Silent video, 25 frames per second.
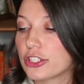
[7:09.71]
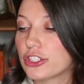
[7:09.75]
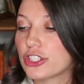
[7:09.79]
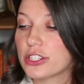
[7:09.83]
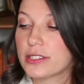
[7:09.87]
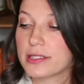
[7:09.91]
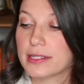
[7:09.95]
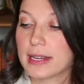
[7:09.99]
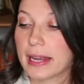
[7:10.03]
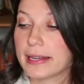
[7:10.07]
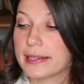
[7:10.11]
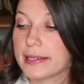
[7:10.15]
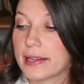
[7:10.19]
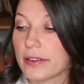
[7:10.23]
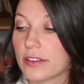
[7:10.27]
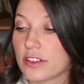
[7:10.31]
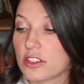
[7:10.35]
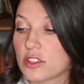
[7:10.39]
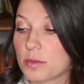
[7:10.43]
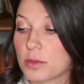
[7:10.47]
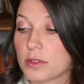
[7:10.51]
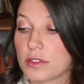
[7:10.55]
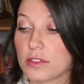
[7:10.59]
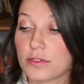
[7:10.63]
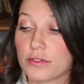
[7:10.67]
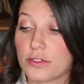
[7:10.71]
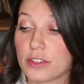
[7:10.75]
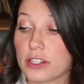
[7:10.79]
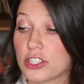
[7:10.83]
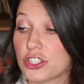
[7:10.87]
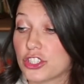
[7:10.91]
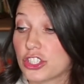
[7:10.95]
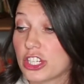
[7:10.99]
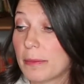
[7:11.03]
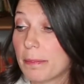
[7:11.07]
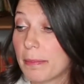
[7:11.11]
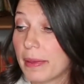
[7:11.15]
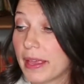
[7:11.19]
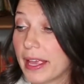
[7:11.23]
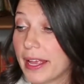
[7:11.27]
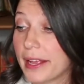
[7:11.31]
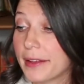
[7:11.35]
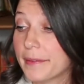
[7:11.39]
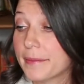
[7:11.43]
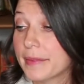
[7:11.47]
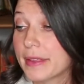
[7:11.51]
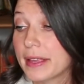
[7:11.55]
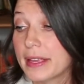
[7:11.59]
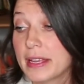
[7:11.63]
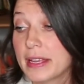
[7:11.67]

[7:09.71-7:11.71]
just $9 plus free shipping.